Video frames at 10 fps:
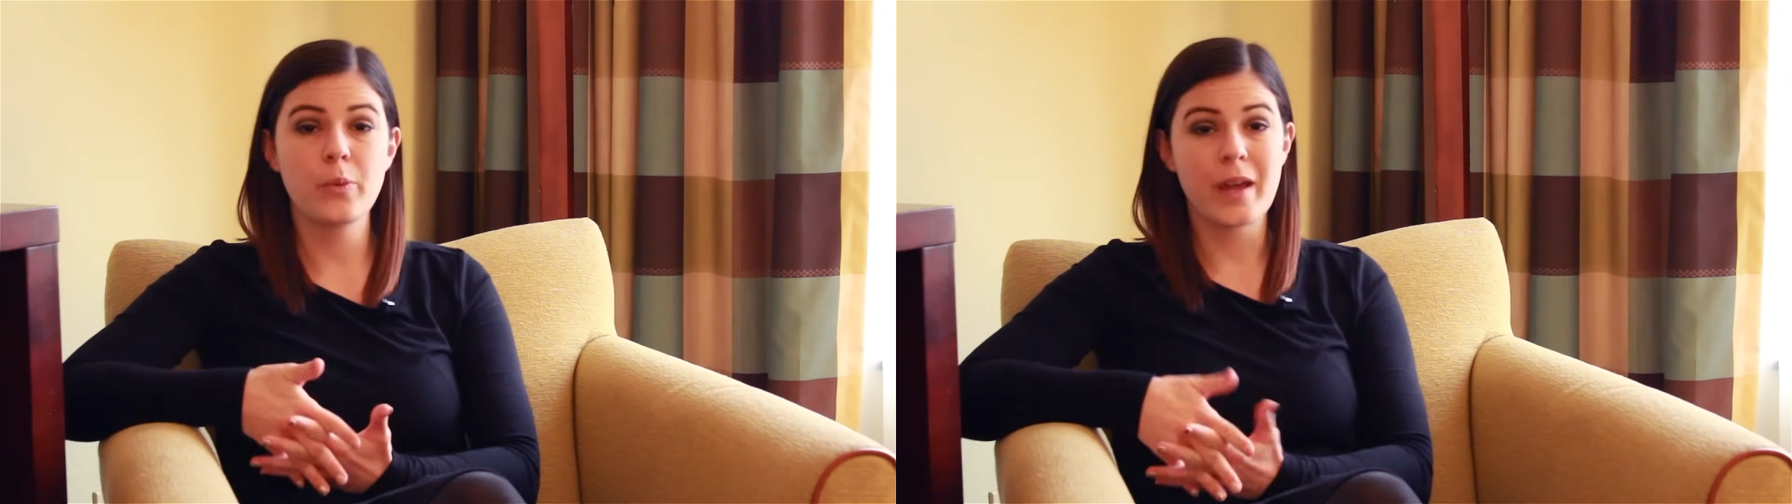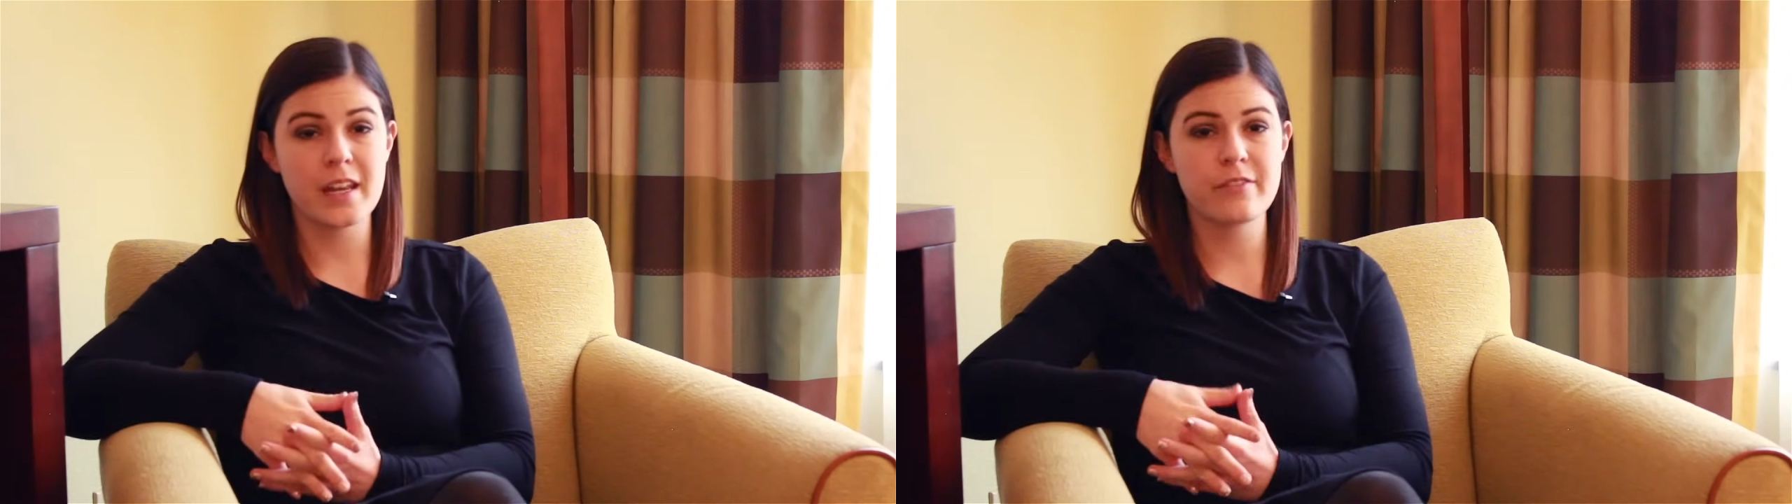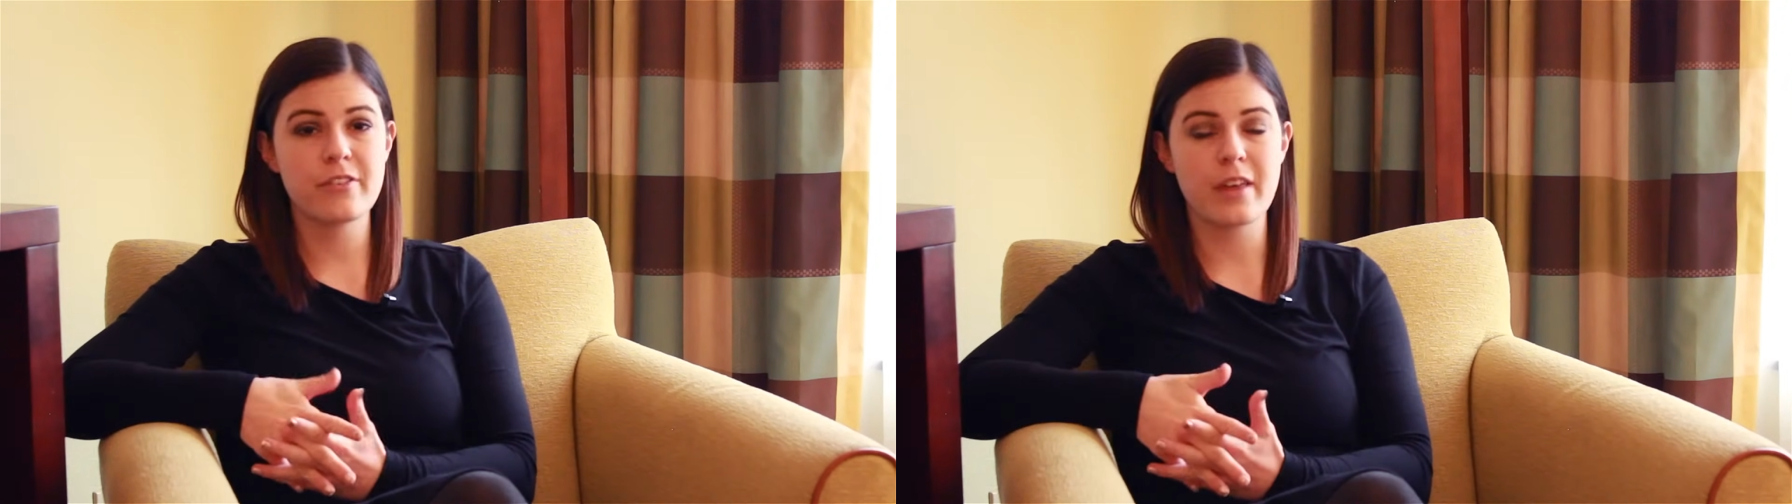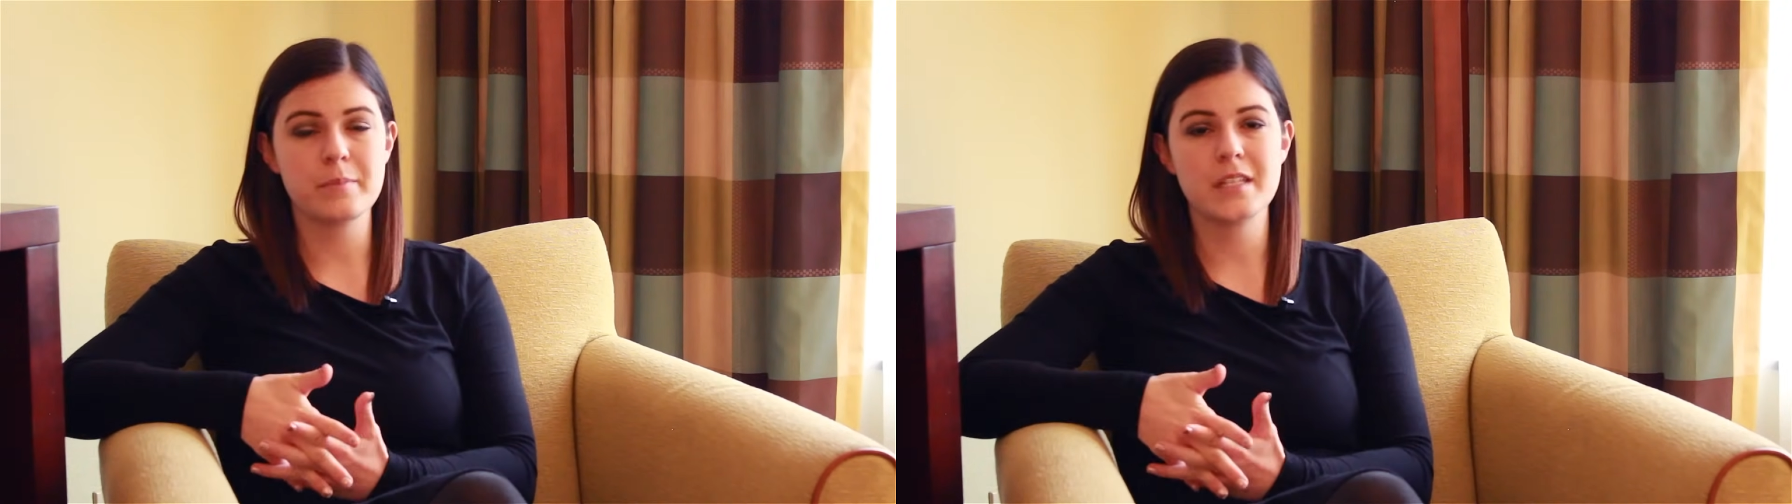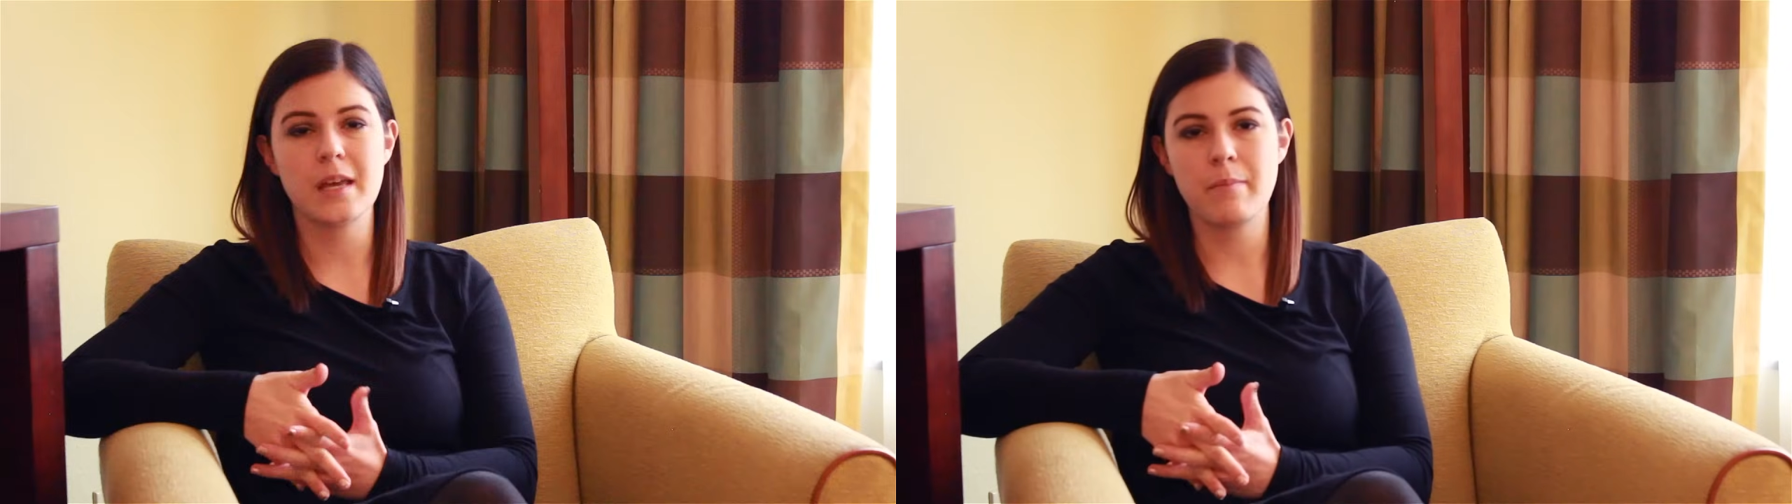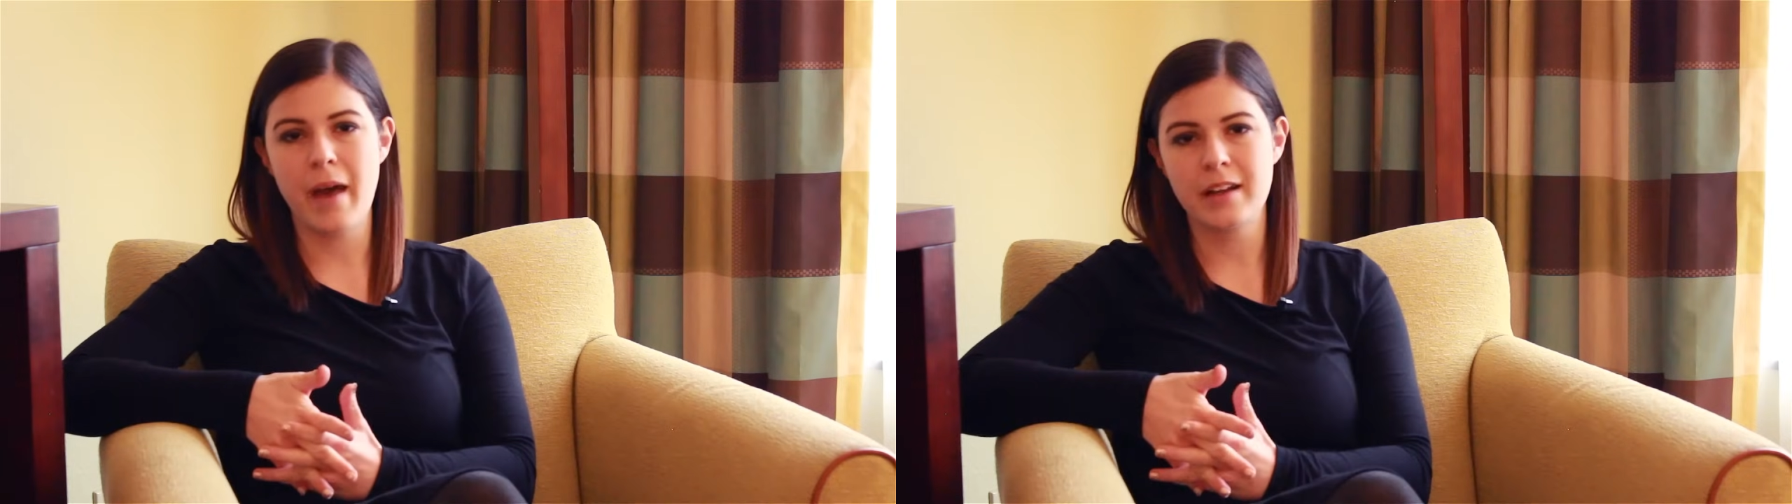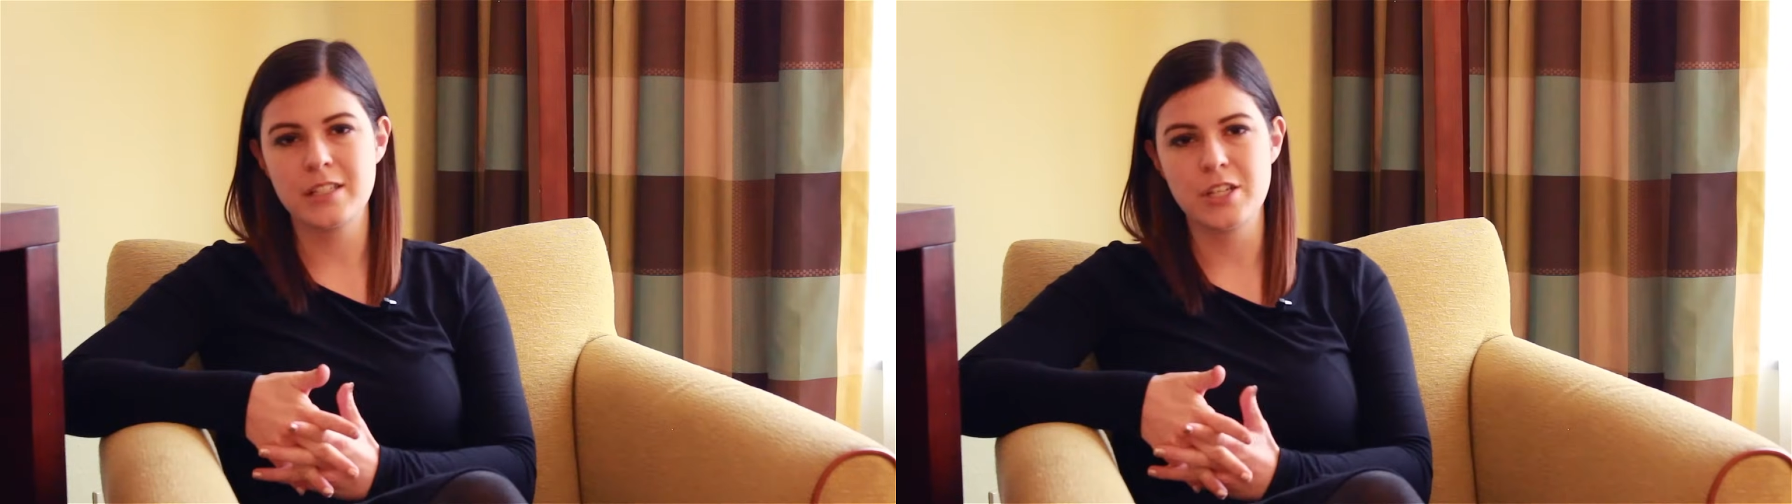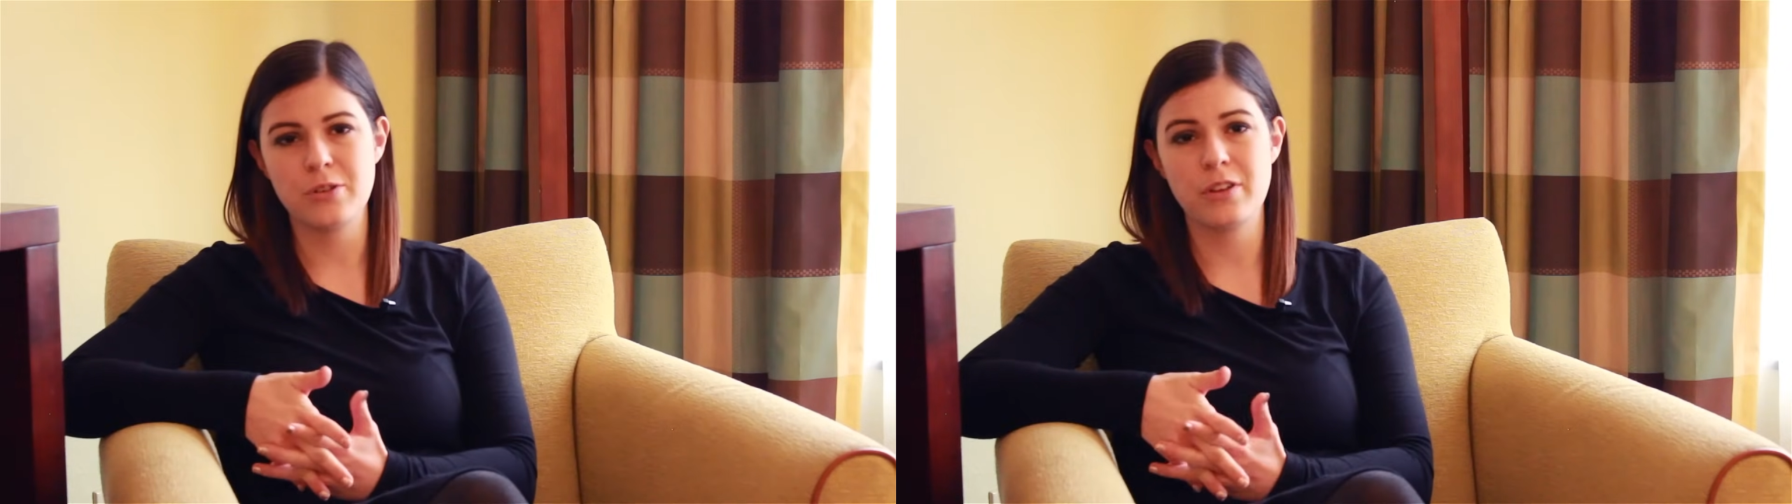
waiting for them to get back to you,